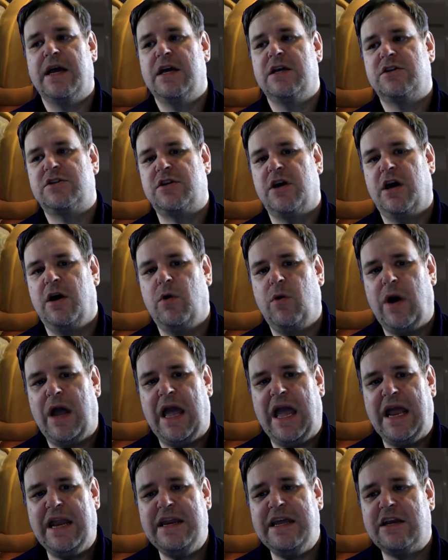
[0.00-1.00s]
So
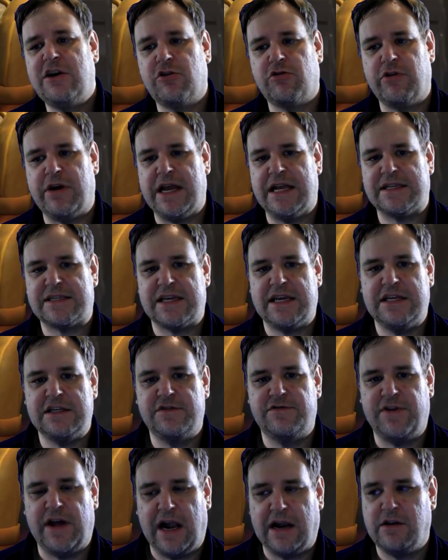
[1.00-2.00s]
any crit is
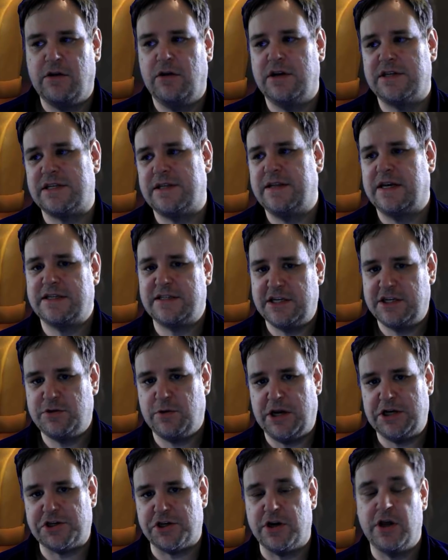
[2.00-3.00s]
valueless in that
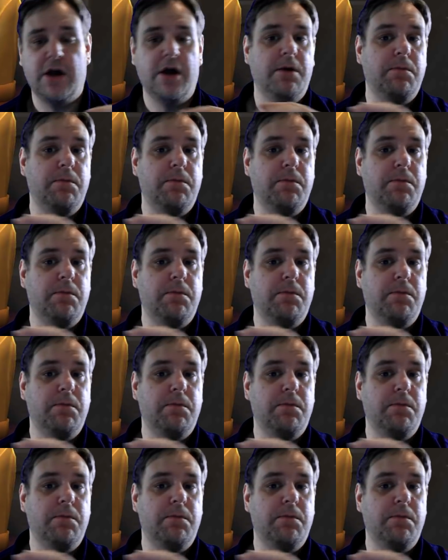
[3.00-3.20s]
situation.